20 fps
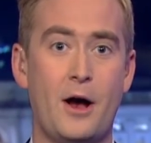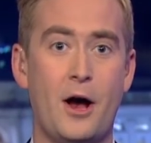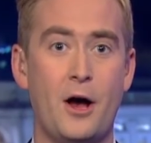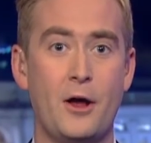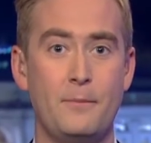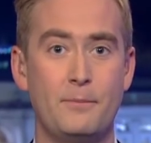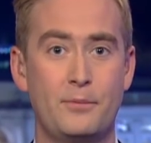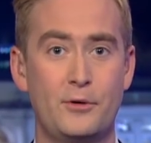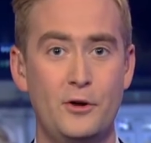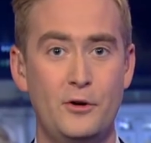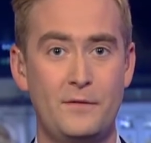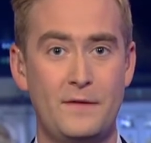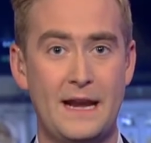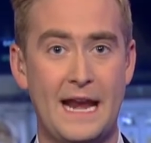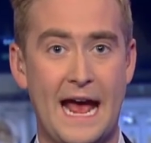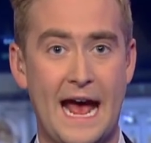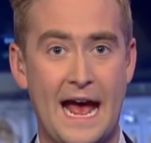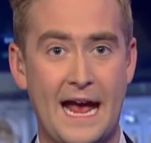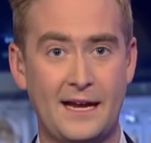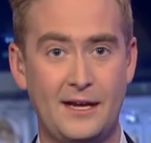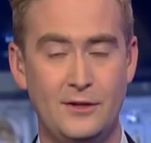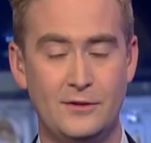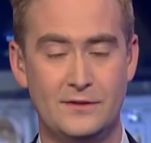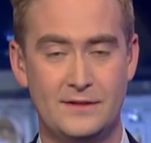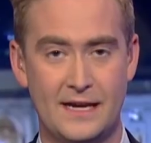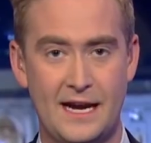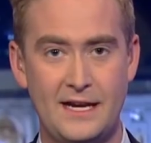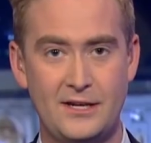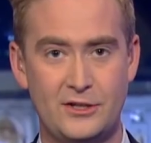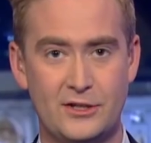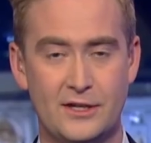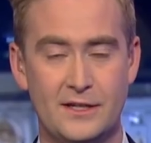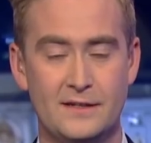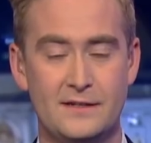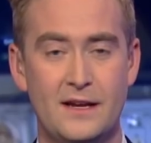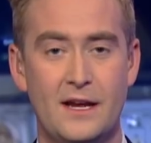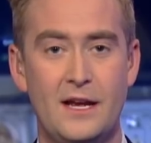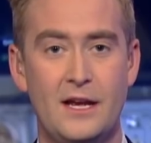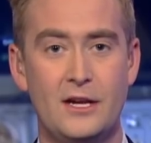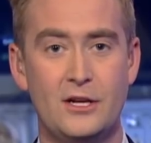unproven accusations,
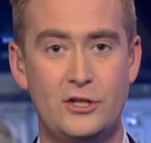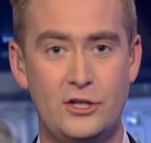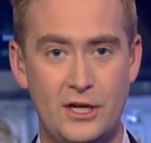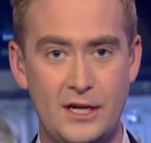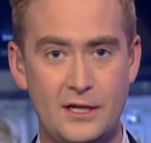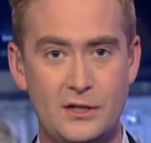she